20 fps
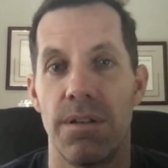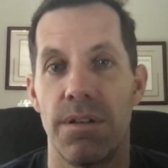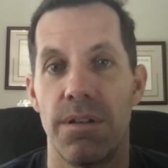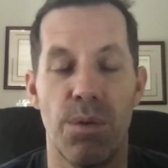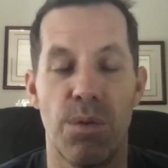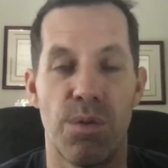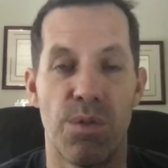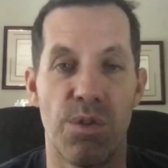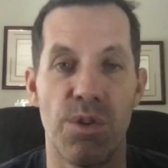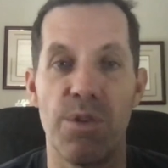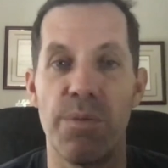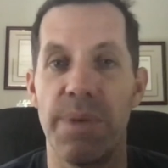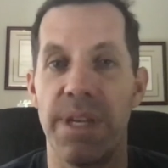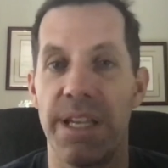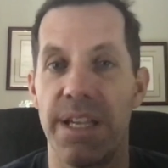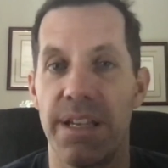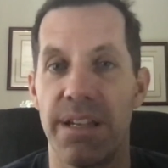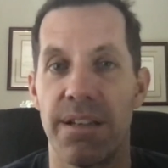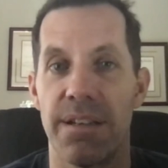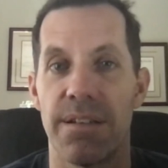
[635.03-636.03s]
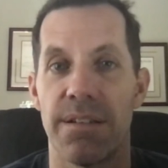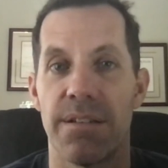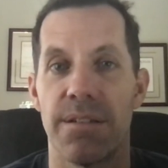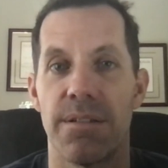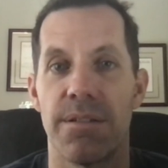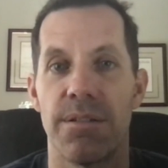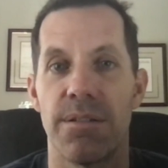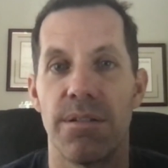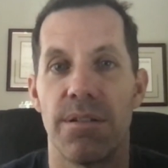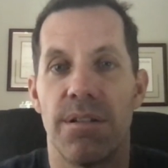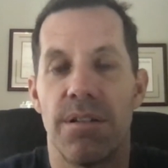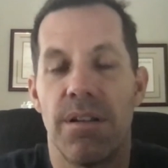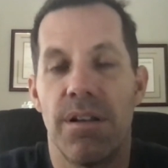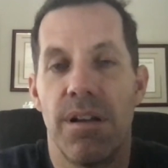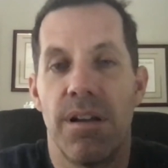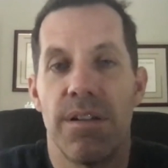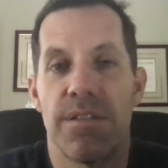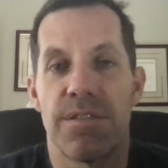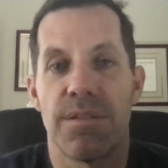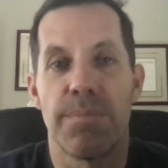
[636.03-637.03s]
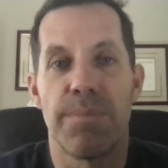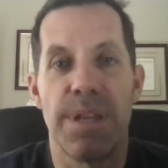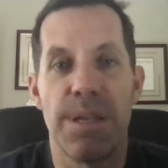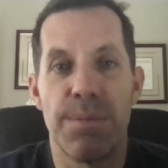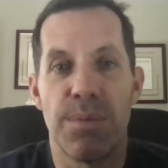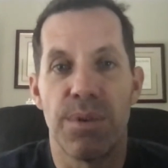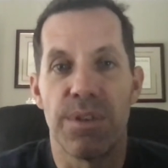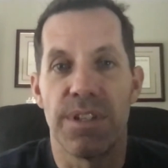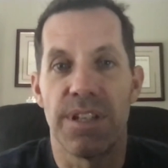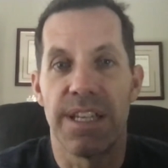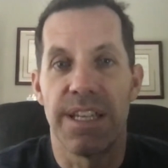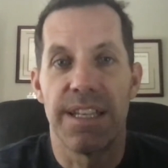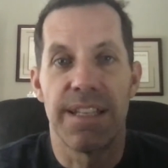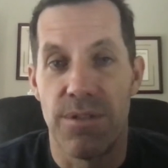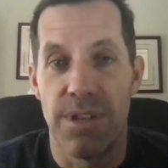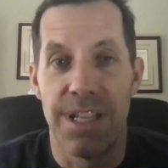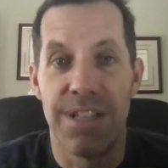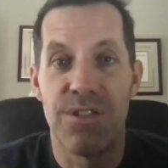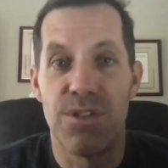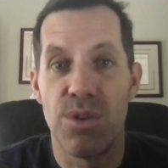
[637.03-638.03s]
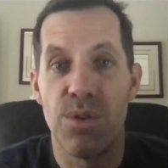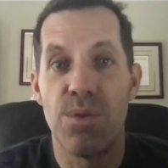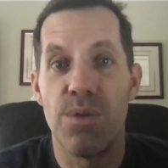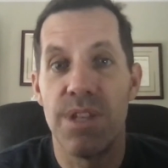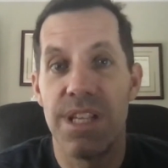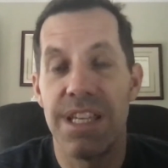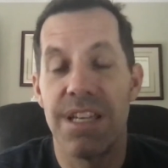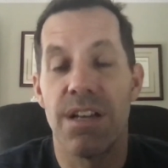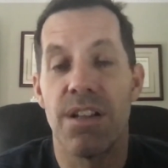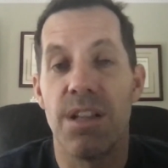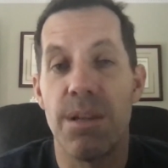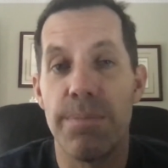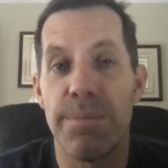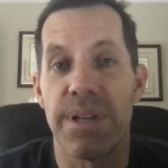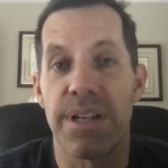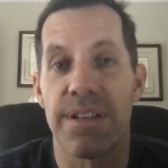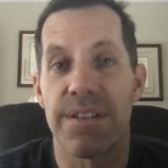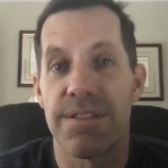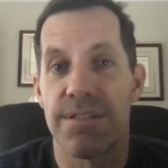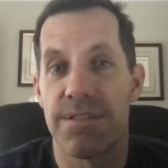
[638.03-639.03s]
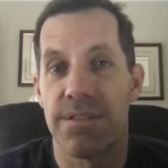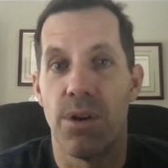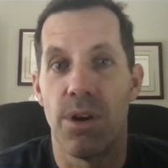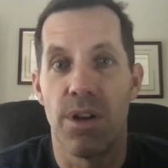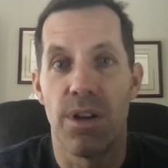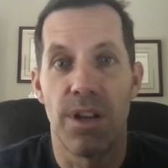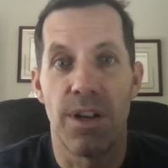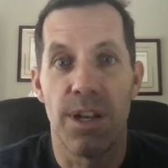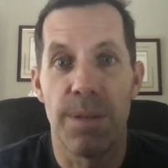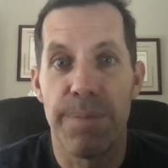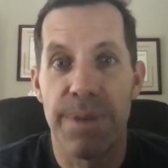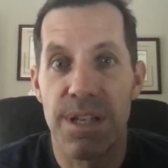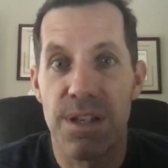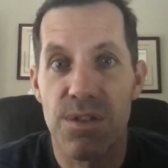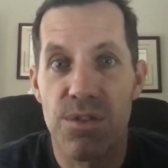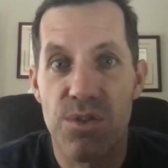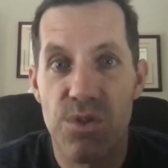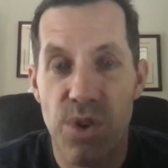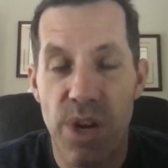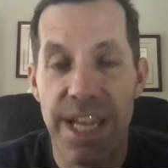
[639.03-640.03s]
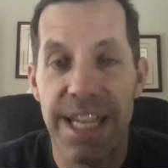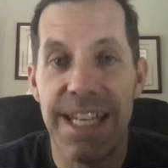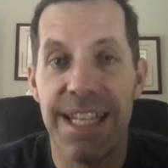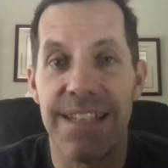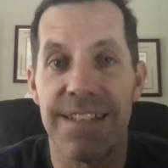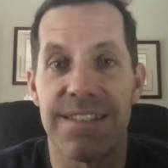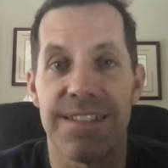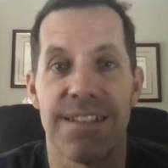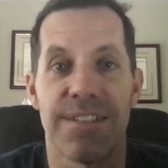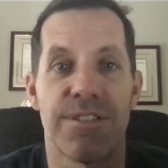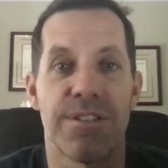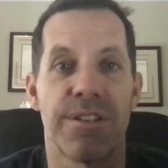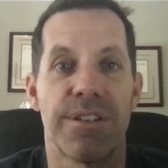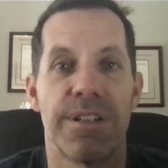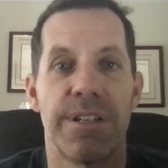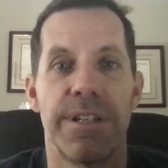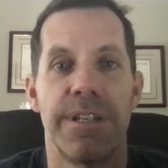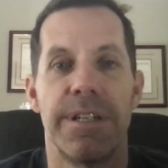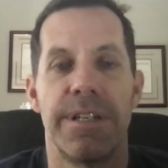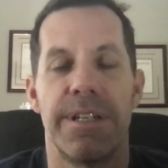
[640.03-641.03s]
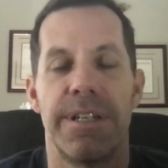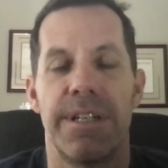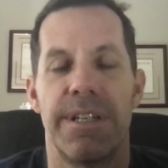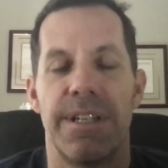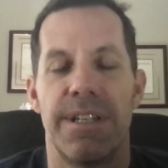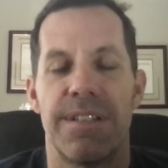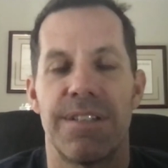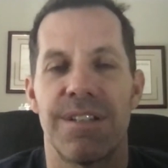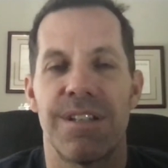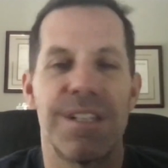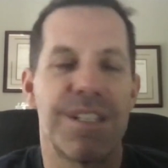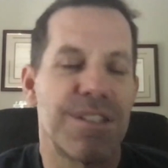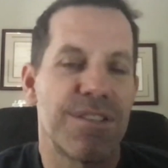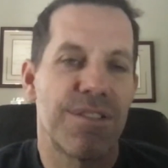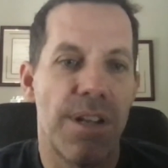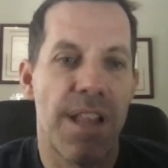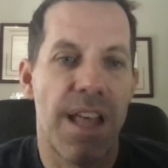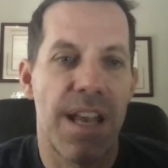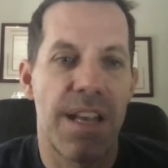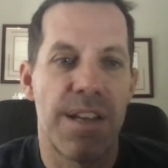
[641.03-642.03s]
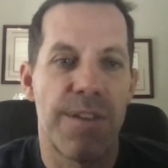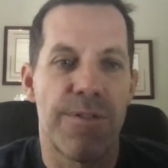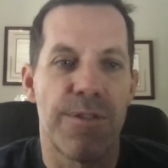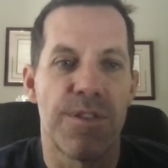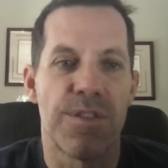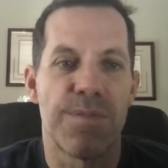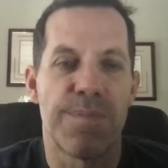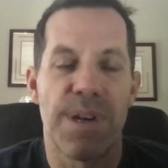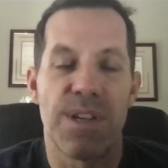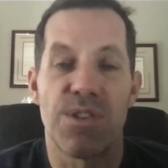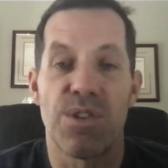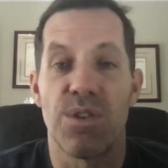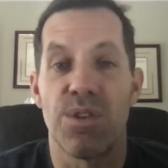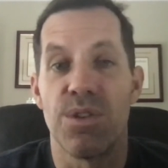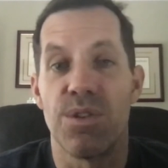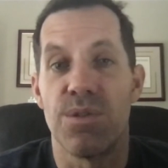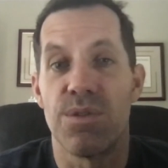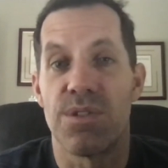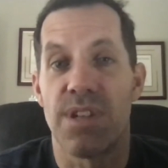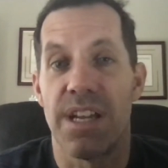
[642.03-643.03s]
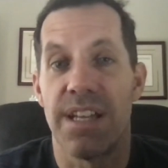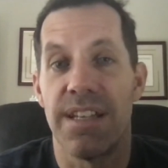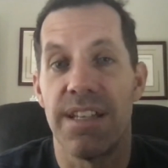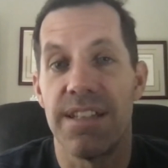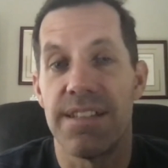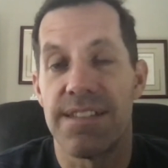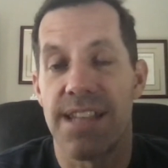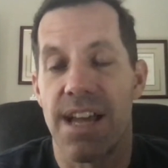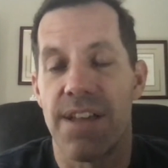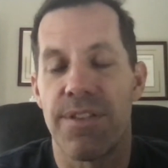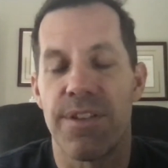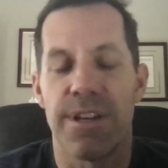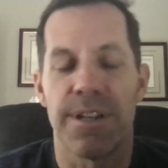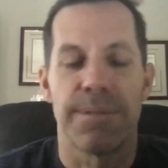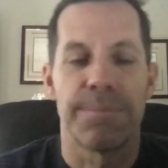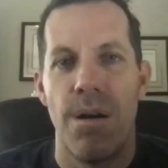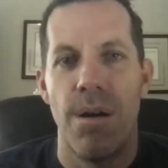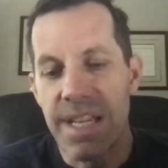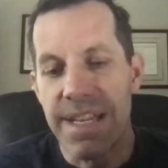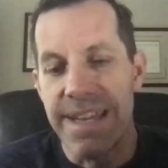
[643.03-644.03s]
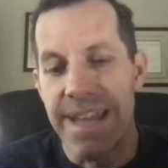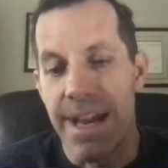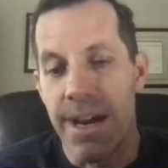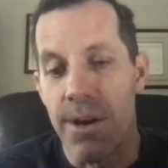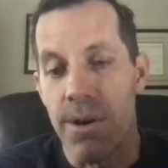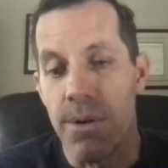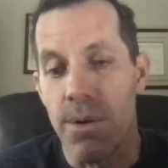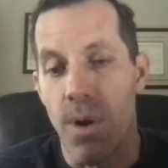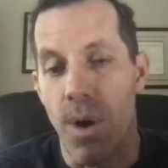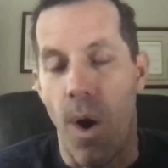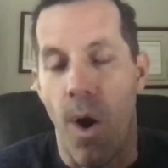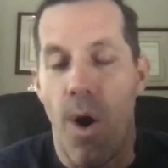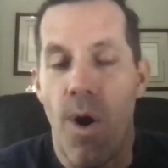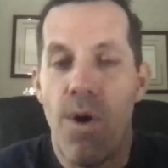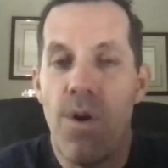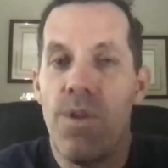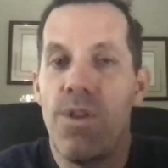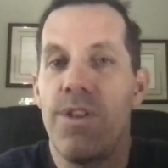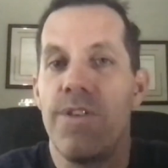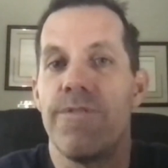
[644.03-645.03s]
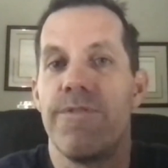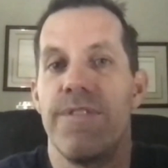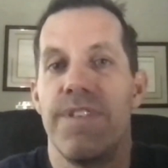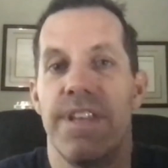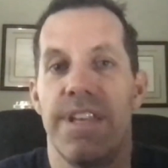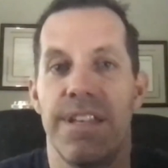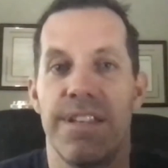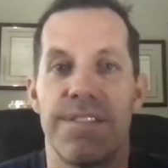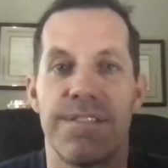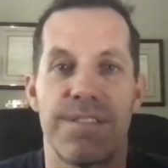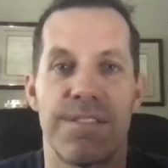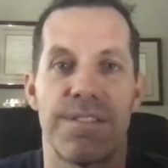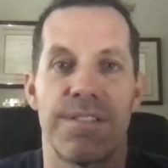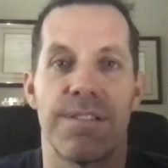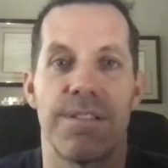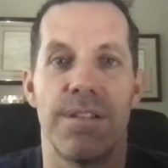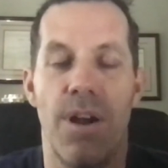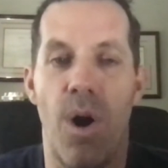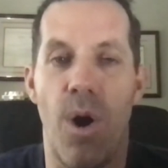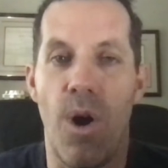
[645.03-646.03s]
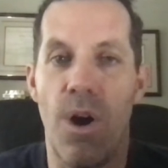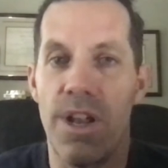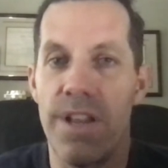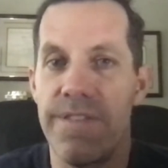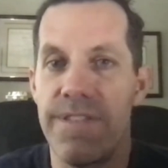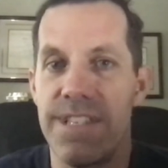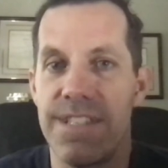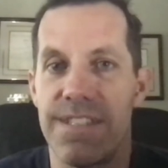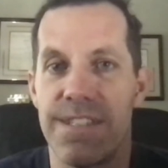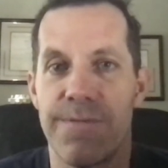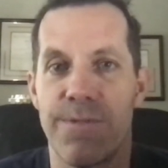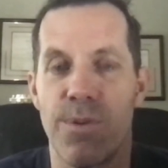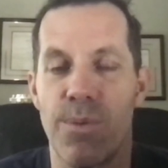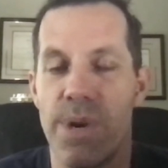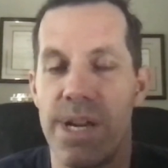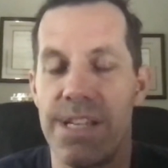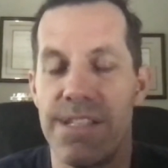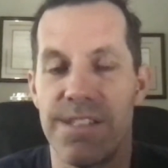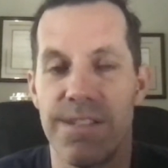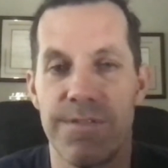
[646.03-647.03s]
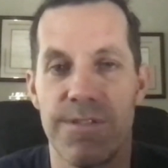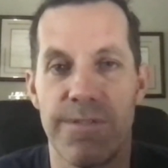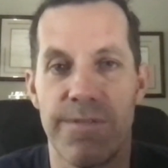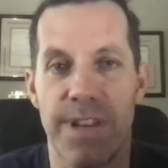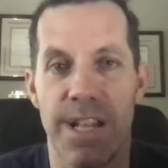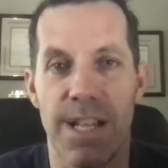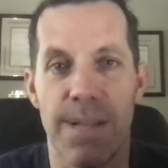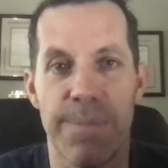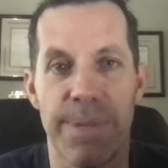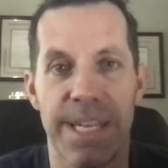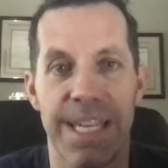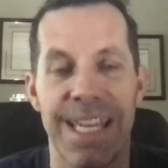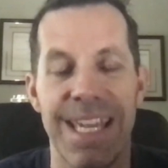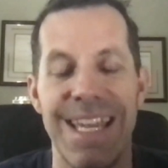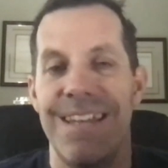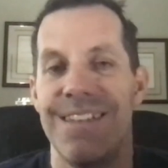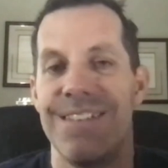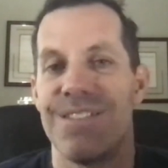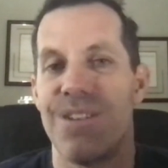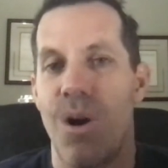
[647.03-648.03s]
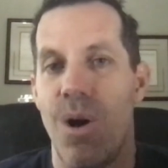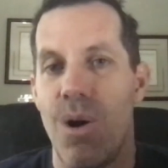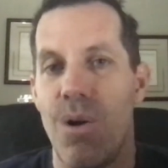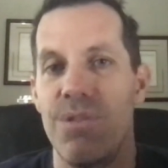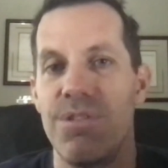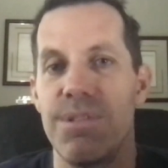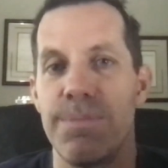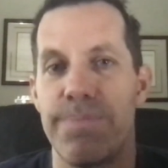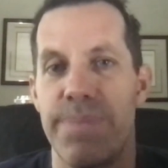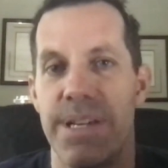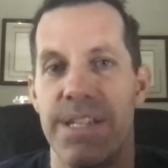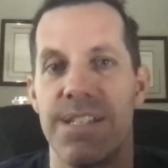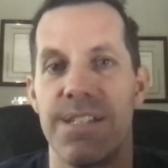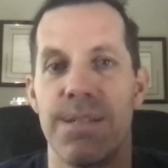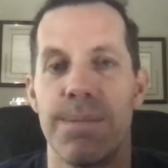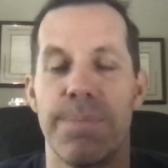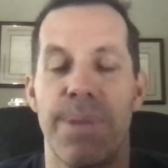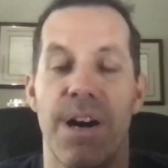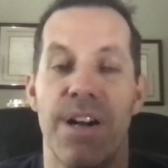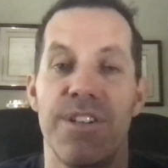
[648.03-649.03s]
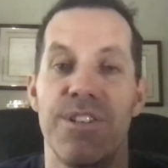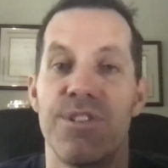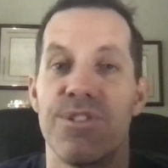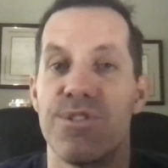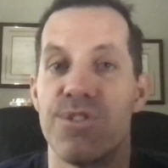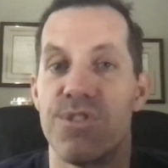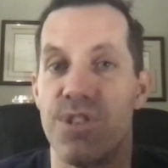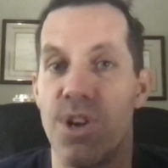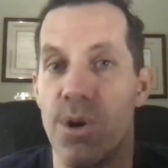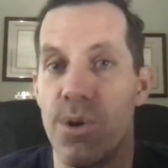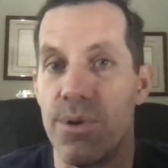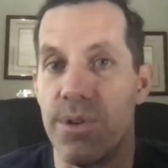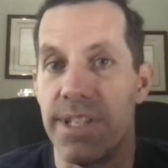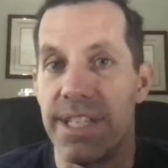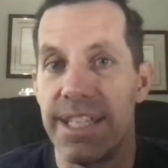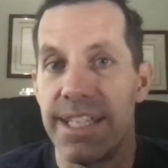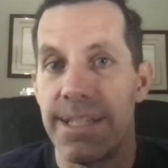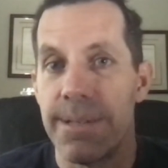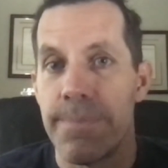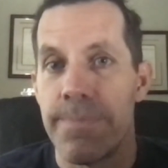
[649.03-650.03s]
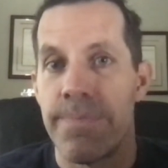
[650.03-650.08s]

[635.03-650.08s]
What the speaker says: grooming some people to get into the Olympics, an Olympic training center. So there's a lot of different special use ideas out there. Now, all of these different ways of developing is all dependent upon your zoning.